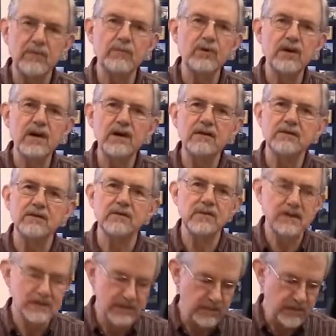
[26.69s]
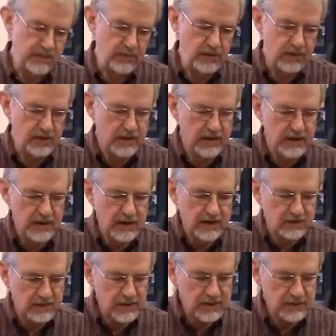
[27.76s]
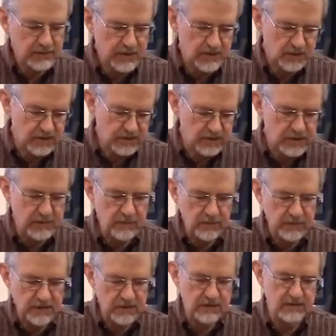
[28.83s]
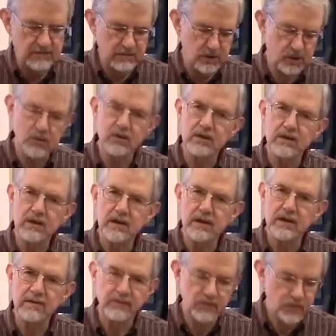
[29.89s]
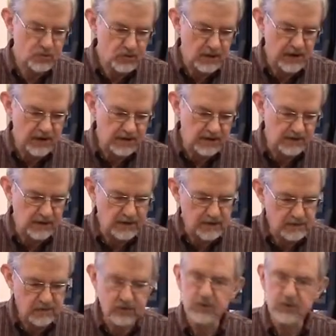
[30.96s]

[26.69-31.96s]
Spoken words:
pull out the recipe book, the recipe's real simple. You need some shortening, two kinds, vegetable